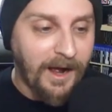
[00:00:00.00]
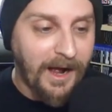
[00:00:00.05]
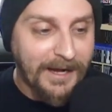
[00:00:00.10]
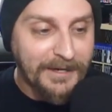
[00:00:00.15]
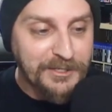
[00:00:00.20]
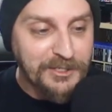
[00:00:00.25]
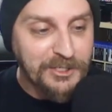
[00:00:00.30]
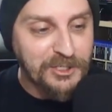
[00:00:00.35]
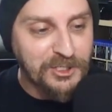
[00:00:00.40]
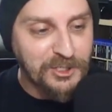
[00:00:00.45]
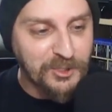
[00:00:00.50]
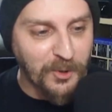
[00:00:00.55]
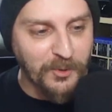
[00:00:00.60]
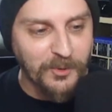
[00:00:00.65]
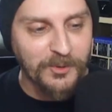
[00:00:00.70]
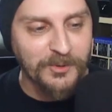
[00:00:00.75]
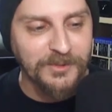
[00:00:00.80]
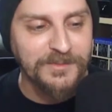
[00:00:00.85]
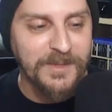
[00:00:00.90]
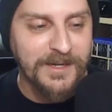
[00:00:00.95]
I
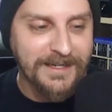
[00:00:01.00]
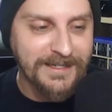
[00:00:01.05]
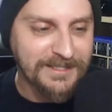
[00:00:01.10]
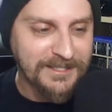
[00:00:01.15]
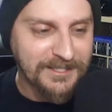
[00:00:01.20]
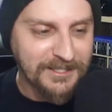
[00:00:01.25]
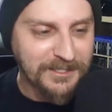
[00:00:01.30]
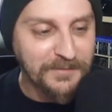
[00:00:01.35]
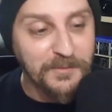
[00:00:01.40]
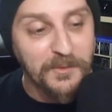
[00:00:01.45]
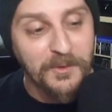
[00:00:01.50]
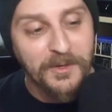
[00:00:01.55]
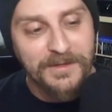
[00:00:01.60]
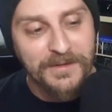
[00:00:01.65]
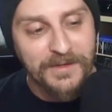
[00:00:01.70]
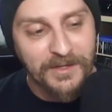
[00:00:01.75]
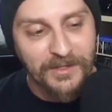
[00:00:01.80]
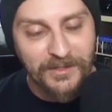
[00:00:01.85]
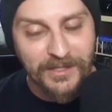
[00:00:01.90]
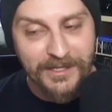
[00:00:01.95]
sold my N64 and
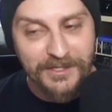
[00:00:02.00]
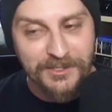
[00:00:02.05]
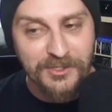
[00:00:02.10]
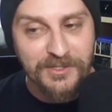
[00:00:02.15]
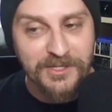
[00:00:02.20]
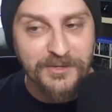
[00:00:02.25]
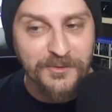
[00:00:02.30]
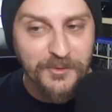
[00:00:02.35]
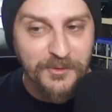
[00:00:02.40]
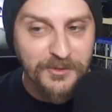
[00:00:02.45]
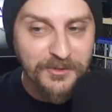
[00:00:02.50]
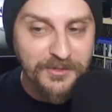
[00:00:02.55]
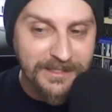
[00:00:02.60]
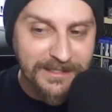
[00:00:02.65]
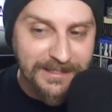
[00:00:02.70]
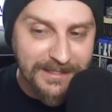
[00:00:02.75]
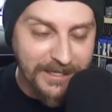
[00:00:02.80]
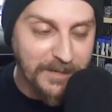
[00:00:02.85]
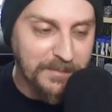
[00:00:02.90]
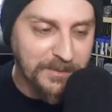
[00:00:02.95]
the collection in order to
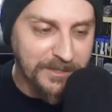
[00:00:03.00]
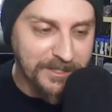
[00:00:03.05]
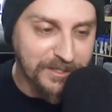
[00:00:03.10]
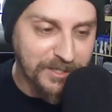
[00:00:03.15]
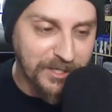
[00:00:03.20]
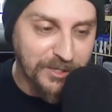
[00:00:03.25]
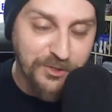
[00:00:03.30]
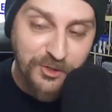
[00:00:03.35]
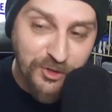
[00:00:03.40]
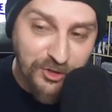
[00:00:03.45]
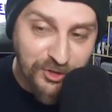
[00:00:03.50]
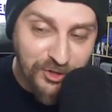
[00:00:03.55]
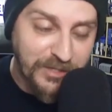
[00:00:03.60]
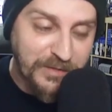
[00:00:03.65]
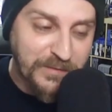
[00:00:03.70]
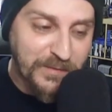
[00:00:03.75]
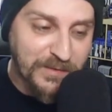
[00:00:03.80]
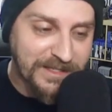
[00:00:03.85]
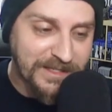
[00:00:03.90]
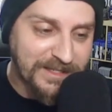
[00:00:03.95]
get a PlayStation
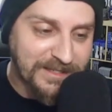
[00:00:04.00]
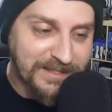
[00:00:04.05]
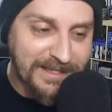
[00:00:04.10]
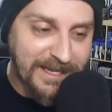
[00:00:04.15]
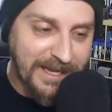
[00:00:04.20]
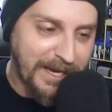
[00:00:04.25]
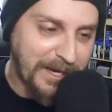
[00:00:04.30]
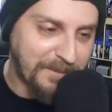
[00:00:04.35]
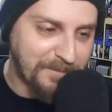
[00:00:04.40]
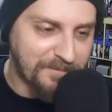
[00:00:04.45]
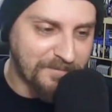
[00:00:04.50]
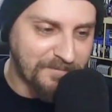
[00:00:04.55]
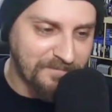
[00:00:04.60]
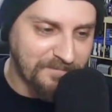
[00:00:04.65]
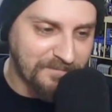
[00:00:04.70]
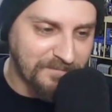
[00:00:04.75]
just for this game.